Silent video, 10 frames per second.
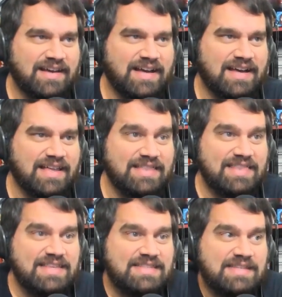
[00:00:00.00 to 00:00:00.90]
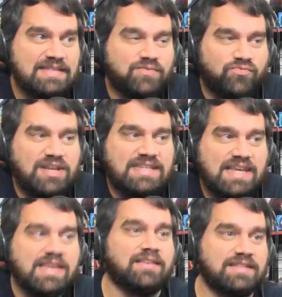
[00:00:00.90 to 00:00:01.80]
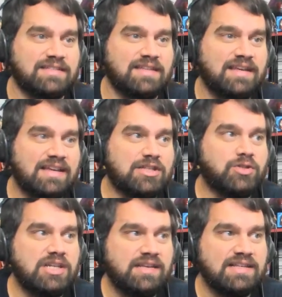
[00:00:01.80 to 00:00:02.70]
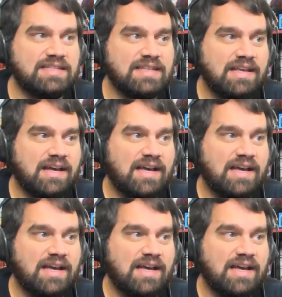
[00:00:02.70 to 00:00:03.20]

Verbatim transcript: Uh, this is ridiculous. It's ridiculous.